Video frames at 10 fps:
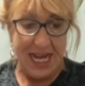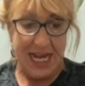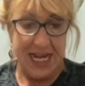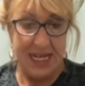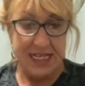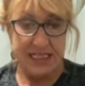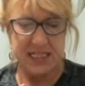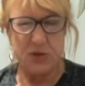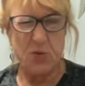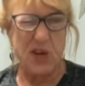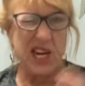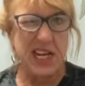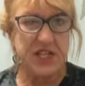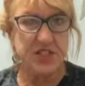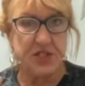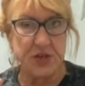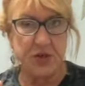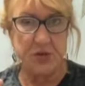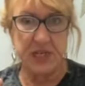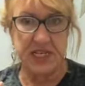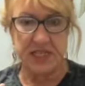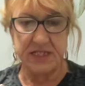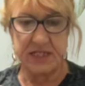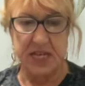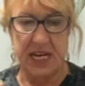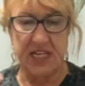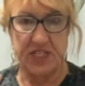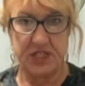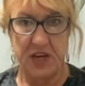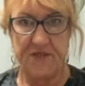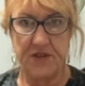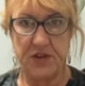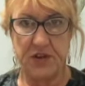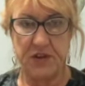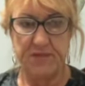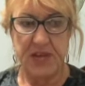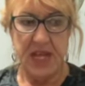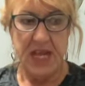And so what I do is I shuffle,